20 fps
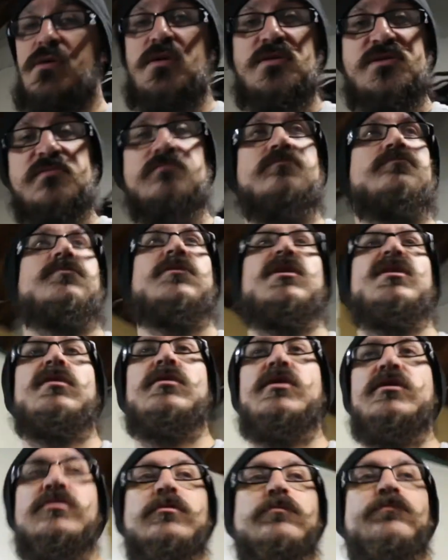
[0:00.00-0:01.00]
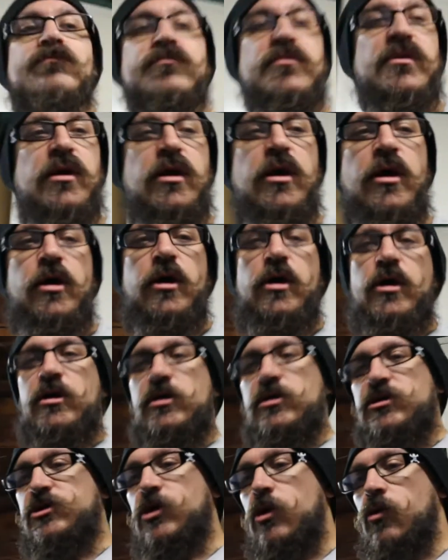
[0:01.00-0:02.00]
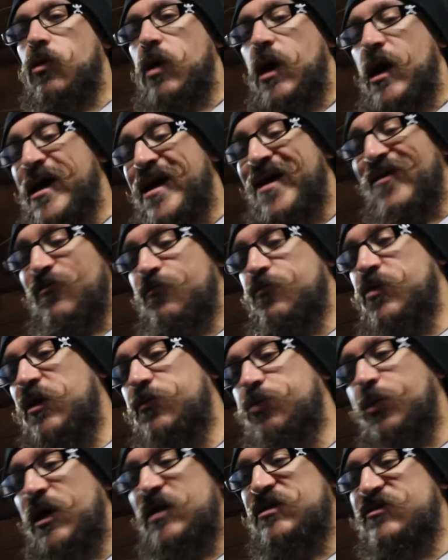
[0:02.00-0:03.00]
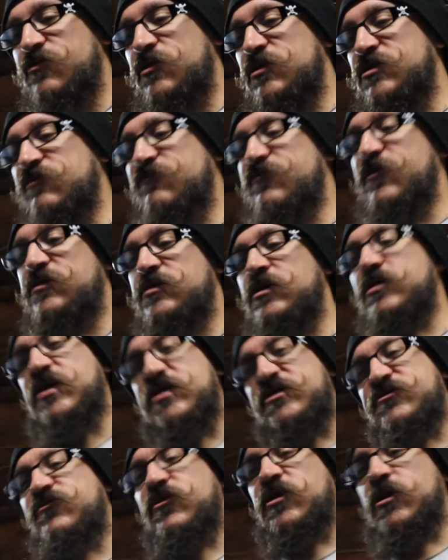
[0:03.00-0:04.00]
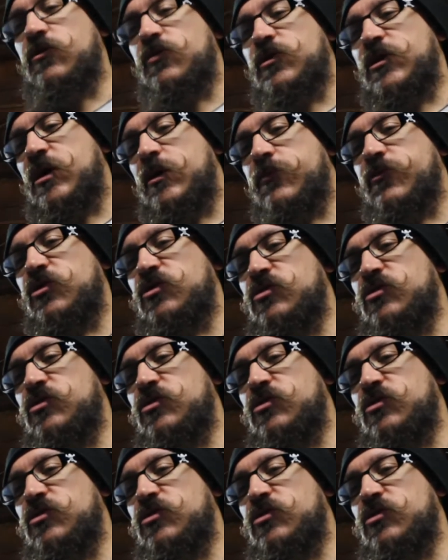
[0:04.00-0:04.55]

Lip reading: awesome, and I like them. So I have big plans for this. In fact, the next video that I'm going